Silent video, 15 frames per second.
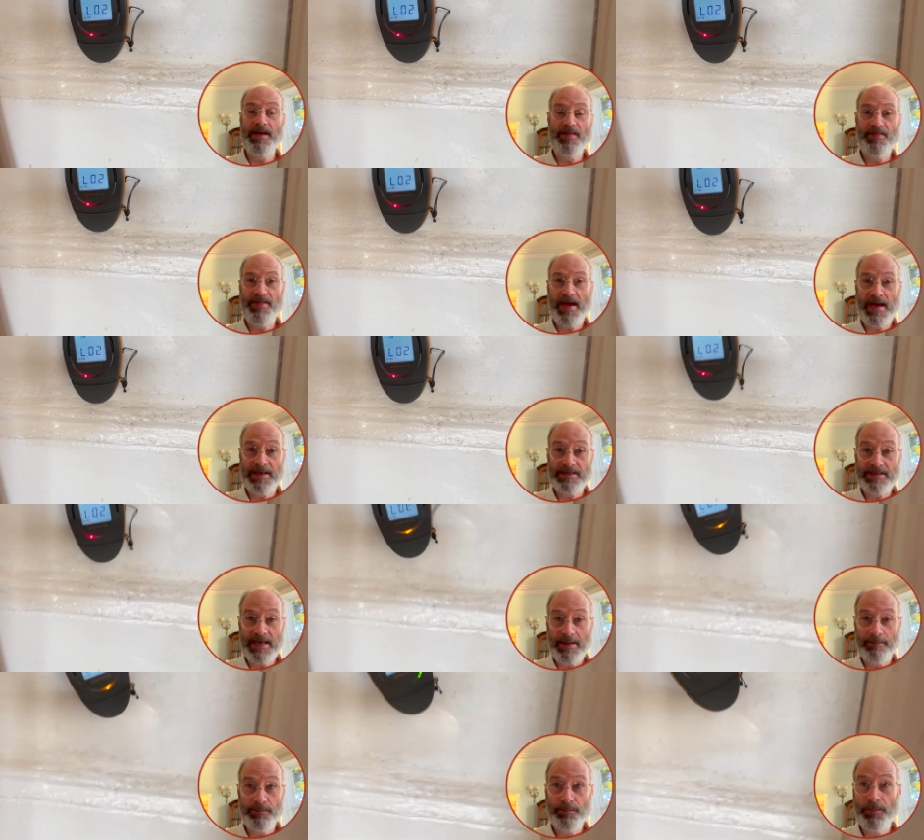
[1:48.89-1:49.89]
that
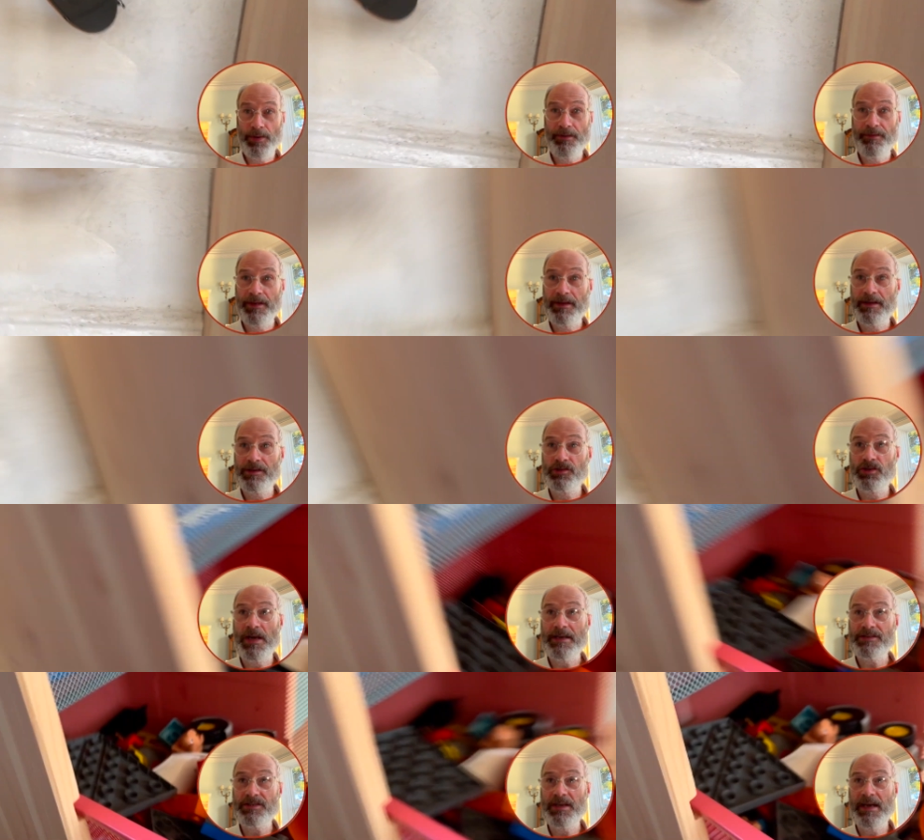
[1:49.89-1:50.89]
damp proofing
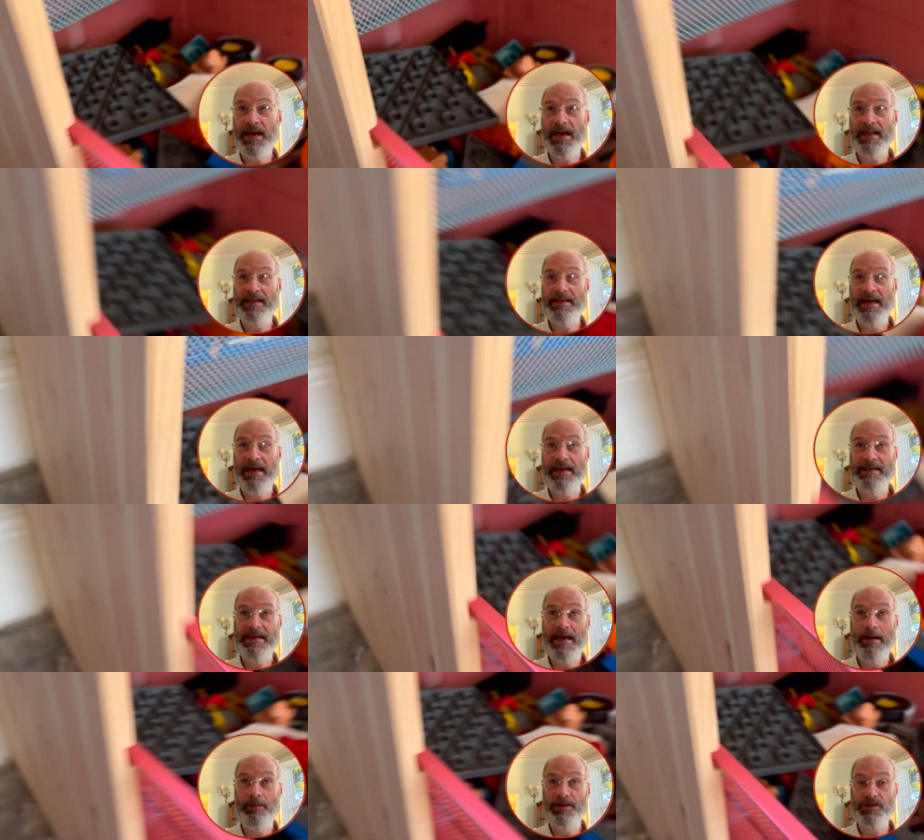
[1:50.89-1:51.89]
contractor, and
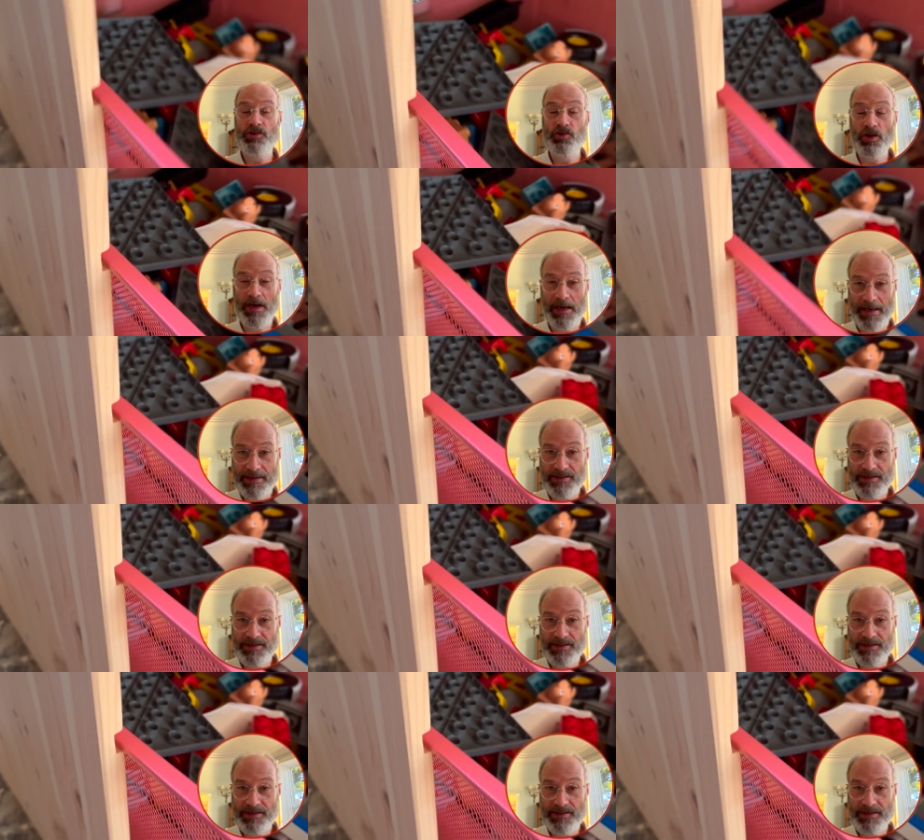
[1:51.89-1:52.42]
now it's dry.